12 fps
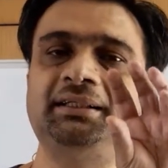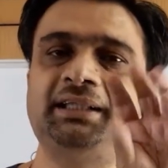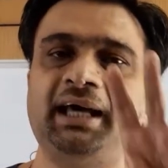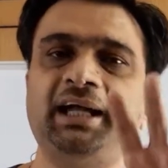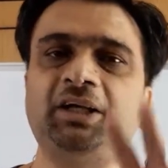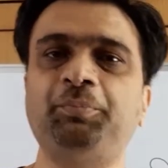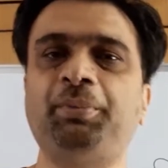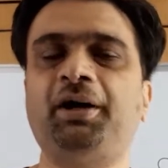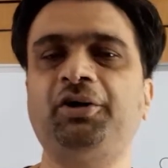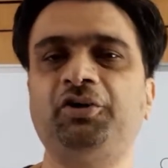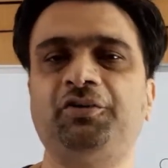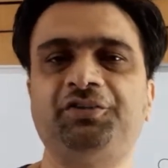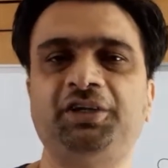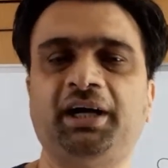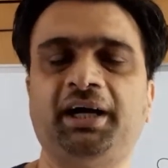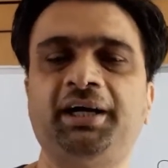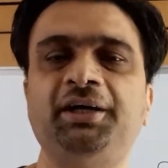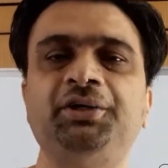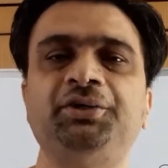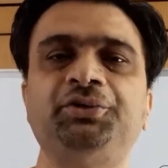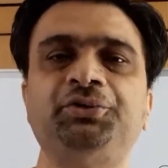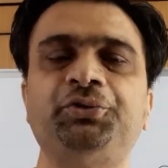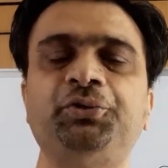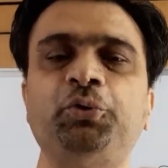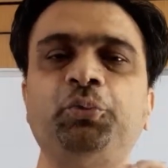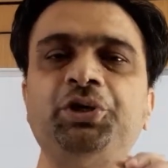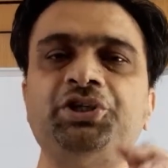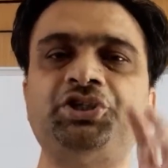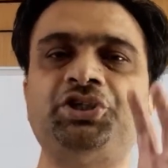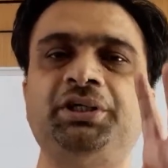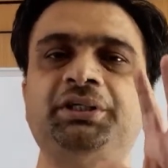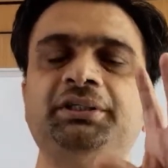that part of the eye through which